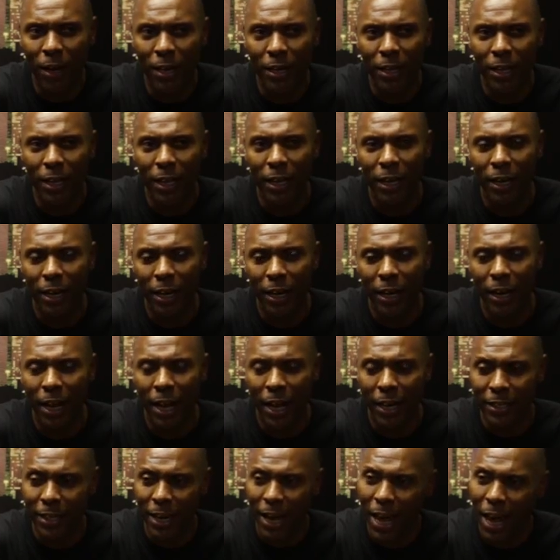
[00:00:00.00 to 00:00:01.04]
I did it
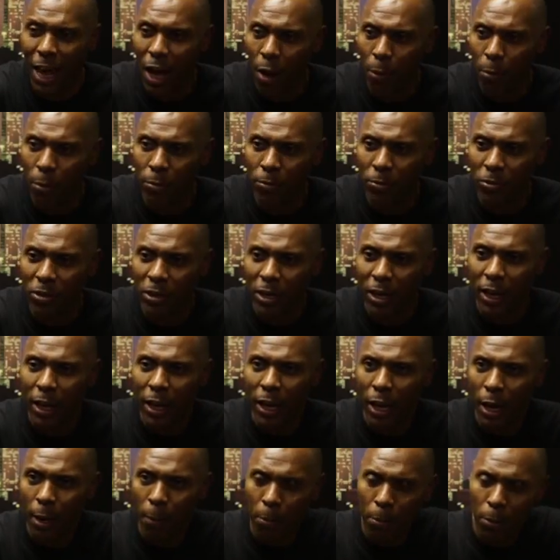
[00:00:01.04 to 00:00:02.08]
as albums
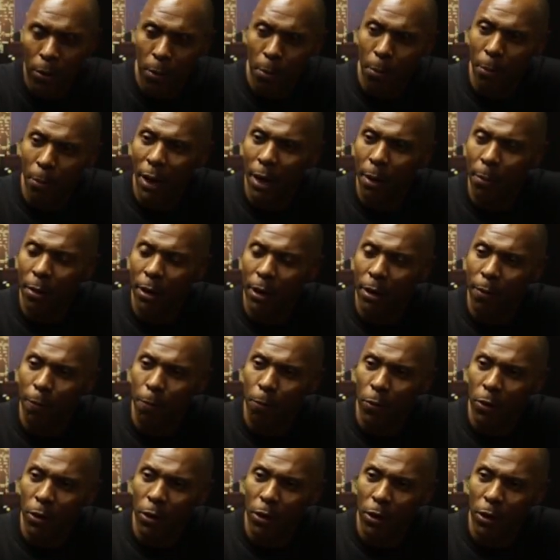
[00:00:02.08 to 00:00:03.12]
and put maybe
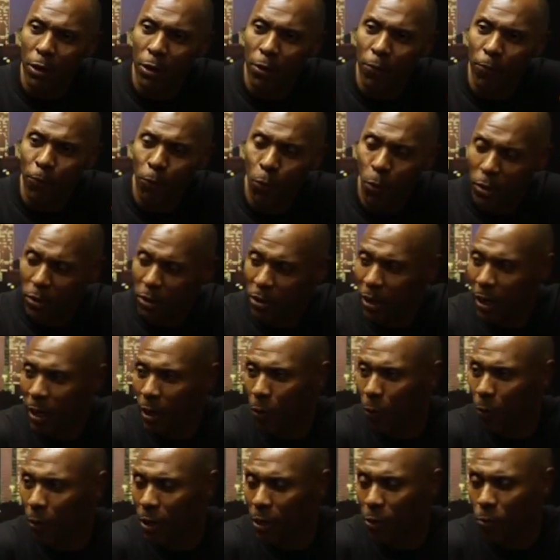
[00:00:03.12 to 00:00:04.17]
fourteen
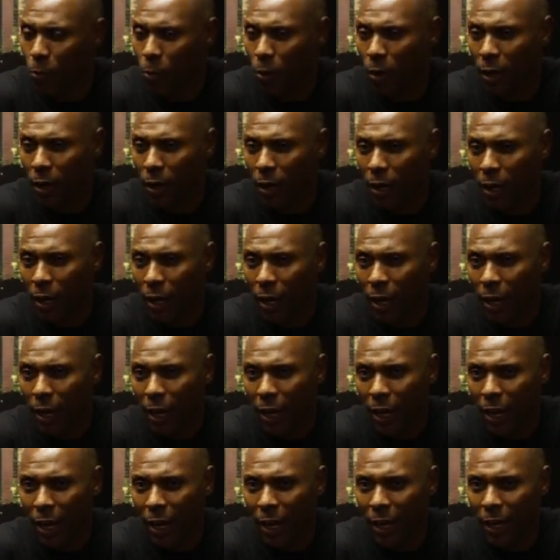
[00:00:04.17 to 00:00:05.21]
on each one? Right.
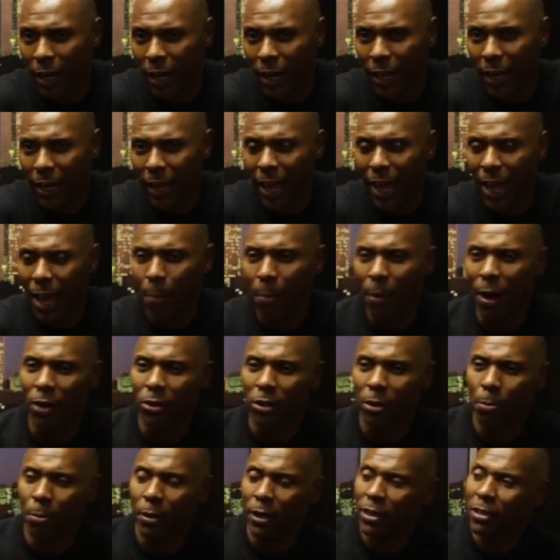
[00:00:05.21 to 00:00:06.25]
And then it came out
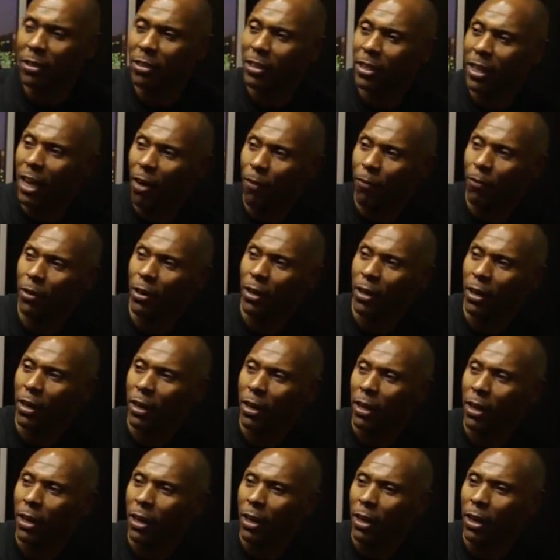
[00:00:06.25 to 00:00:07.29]
to be seven.
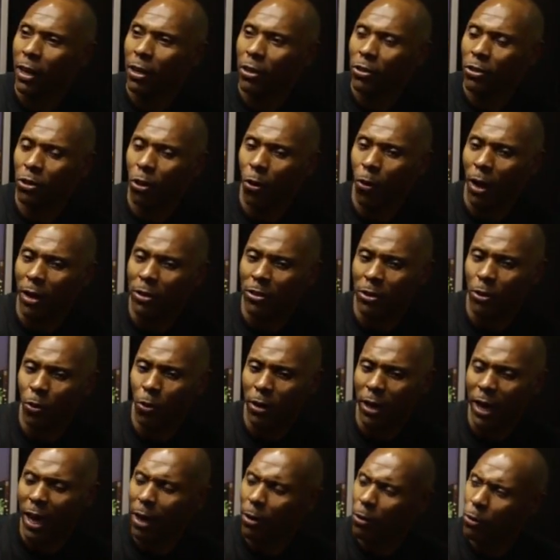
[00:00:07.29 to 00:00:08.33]
So I said,
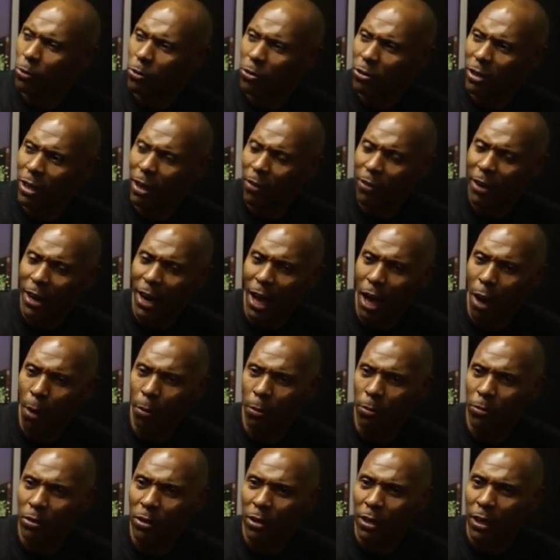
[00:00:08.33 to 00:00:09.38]
okay, I do seven
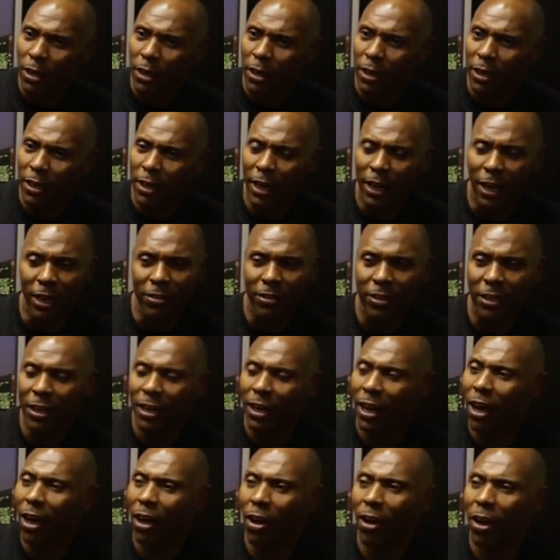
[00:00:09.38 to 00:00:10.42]
albums then I say,
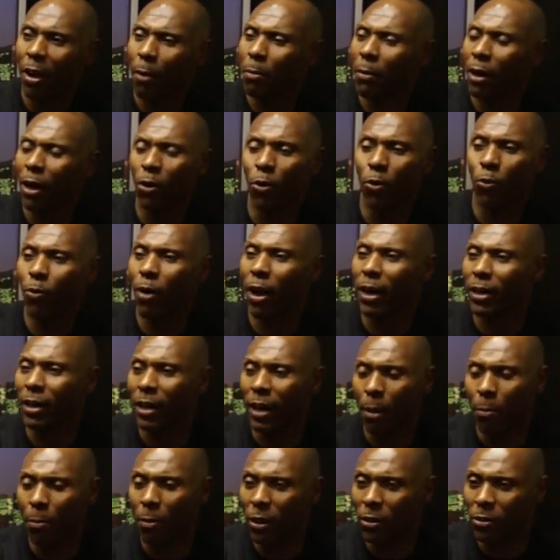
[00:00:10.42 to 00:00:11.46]
nah, I'm not gonna write
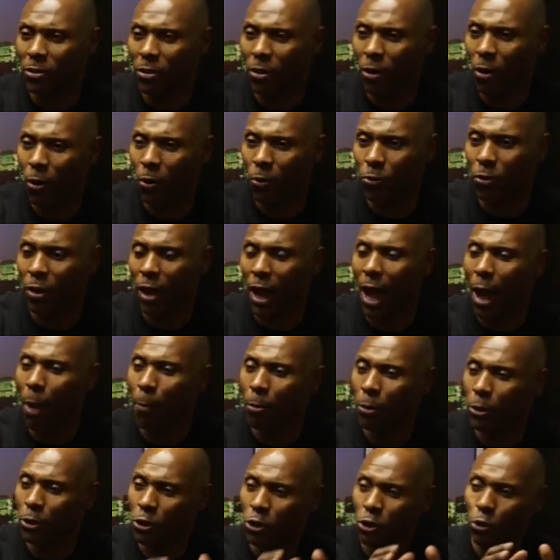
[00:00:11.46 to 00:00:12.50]
that many songs. I'll
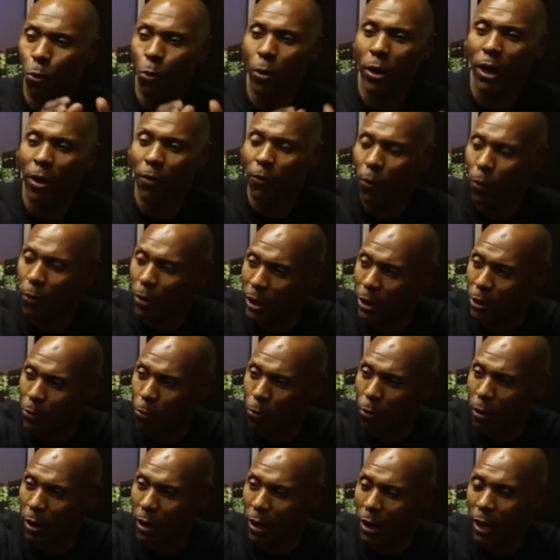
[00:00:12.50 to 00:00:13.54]
put 12 on each
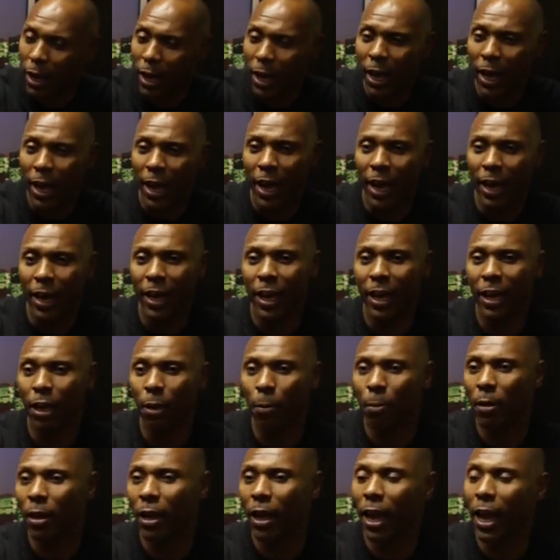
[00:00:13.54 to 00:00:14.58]
one, right? And it end
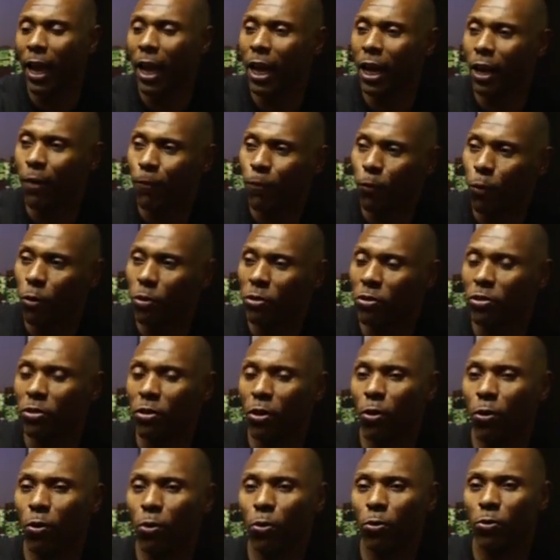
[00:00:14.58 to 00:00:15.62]
up being 84
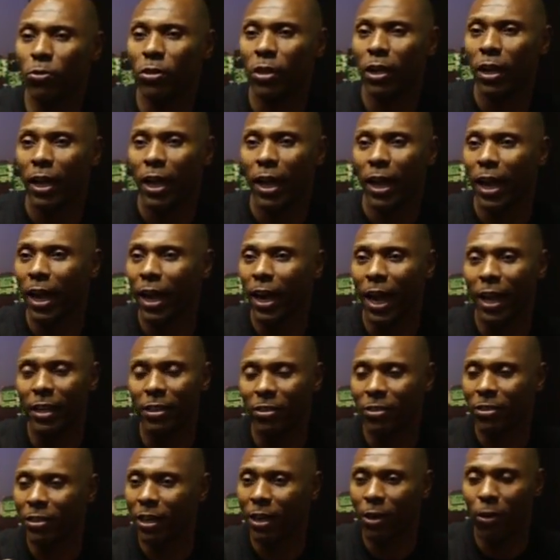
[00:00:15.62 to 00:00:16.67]
songs. And I
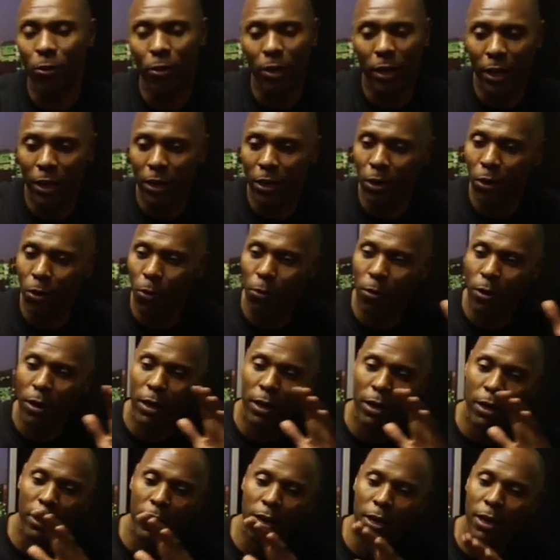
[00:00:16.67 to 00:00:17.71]
just said, okay, you know
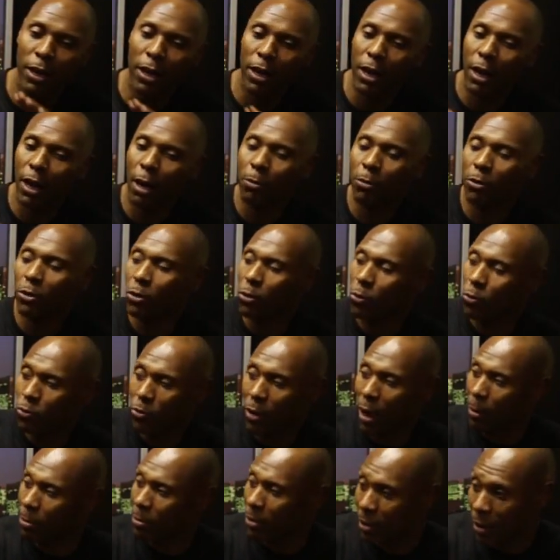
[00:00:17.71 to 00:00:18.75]
what? I'm just gonna
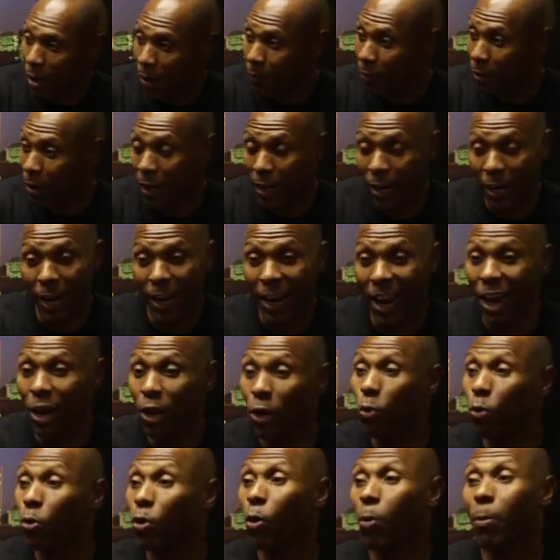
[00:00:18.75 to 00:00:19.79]
drop seven. And, and I
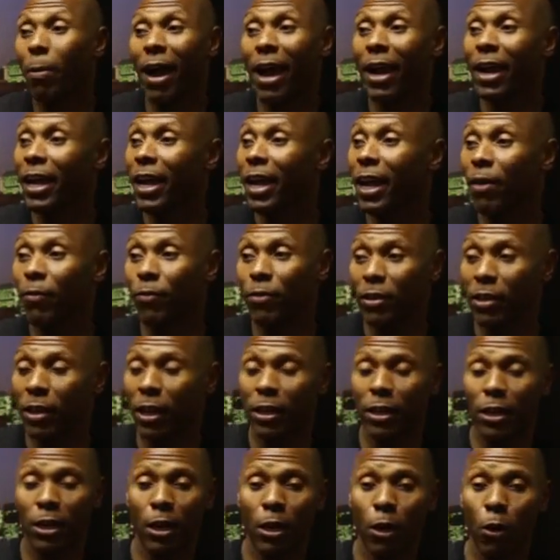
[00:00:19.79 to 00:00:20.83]
knew nobody had ever
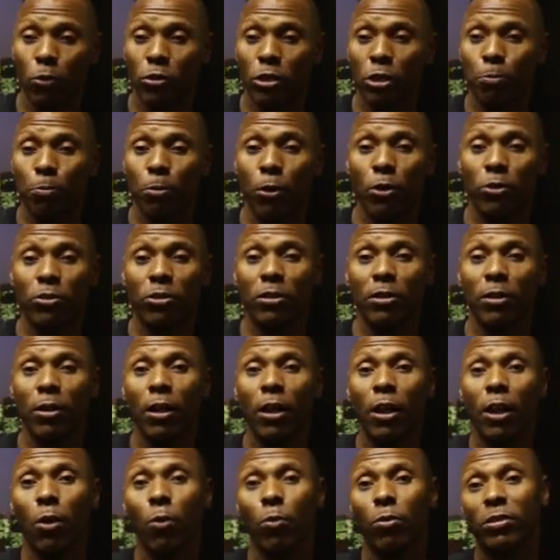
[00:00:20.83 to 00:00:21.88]
done. The closest person
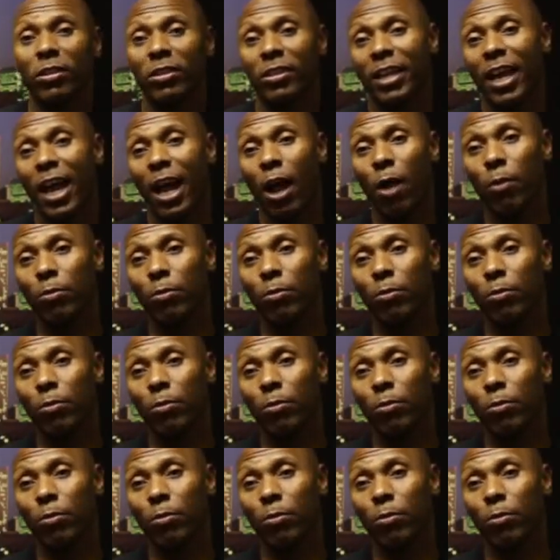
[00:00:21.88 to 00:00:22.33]
was this guy